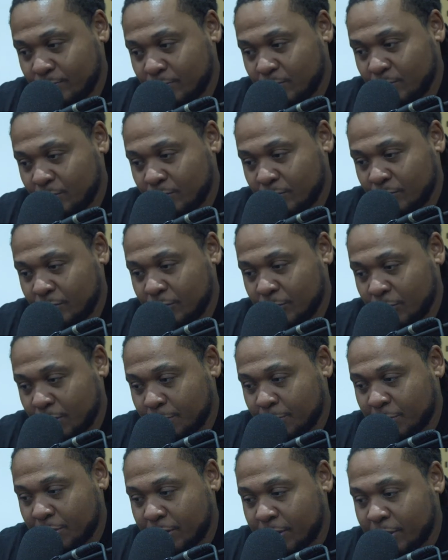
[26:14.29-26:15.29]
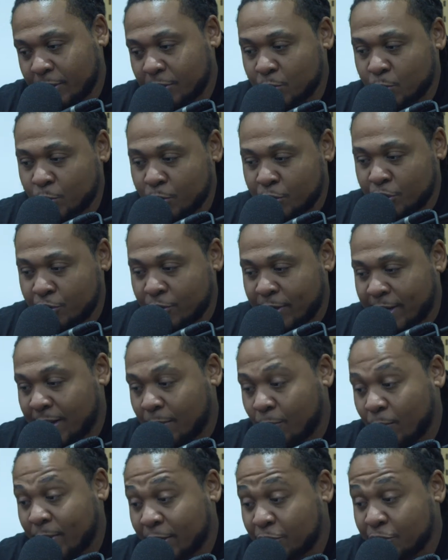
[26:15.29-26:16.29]
You know what I'm saying? There's one track
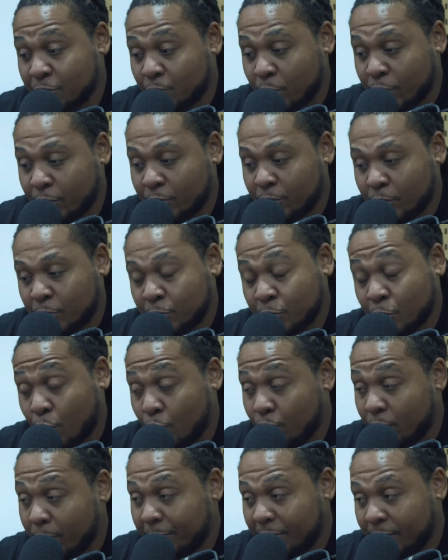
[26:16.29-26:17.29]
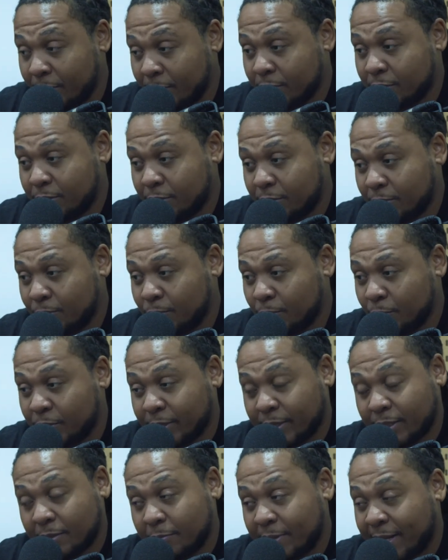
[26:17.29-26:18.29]
I'm actually working on. It's called Reminisce. I'm
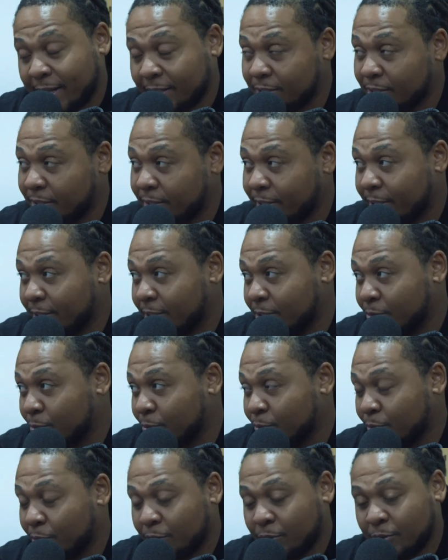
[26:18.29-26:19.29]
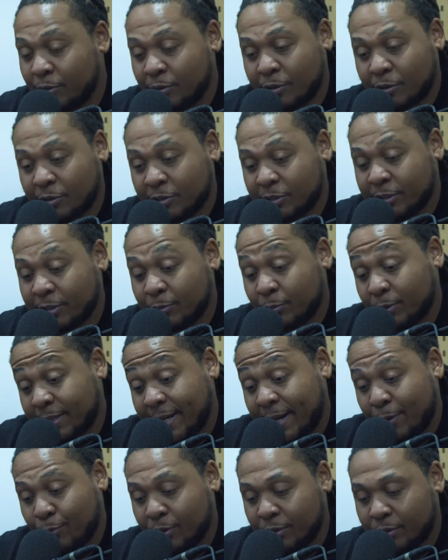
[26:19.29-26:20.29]
taking it back to the 90s when we were in New York City with
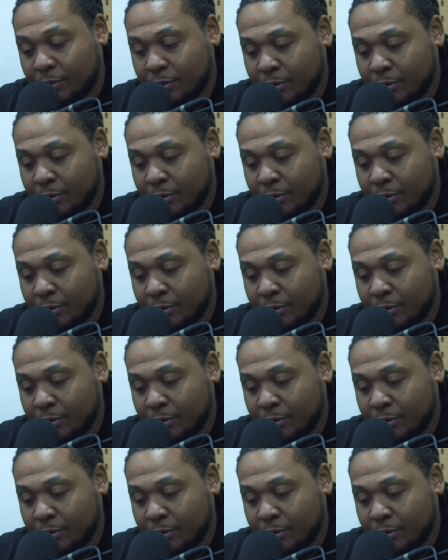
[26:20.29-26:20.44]
that one.